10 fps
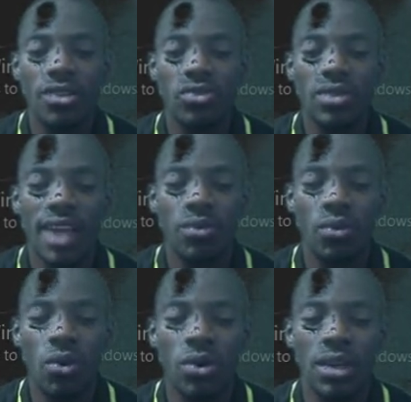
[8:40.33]
2 times
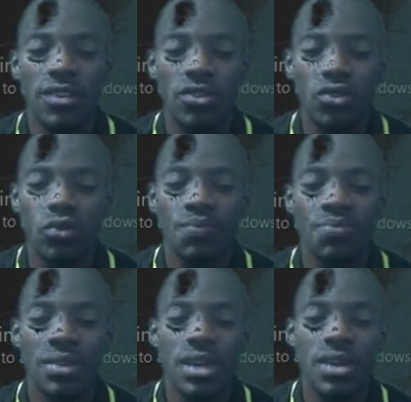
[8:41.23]
1 is 2.
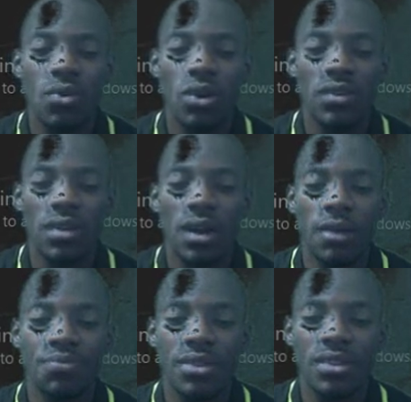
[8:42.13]
Equals
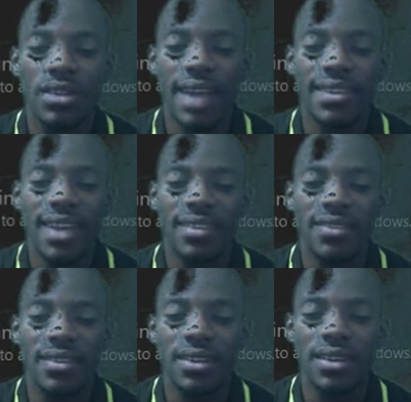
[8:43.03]
3 times x is
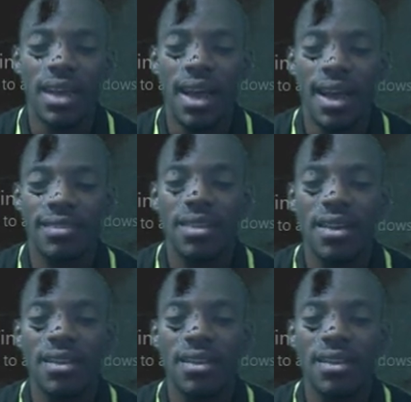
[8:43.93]
3x.